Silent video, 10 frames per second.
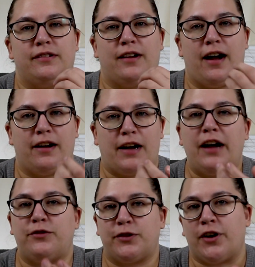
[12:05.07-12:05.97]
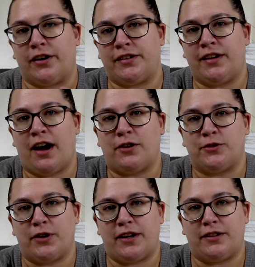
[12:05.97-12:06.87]
I had forgotten how
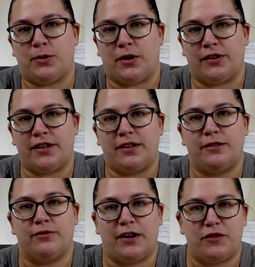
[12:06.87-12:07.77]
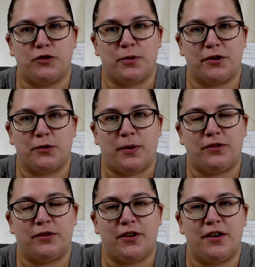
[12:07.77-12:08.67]
great quality Ravensburgers
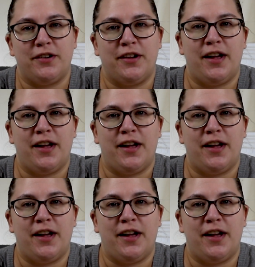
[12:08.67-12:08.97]
puzzles are,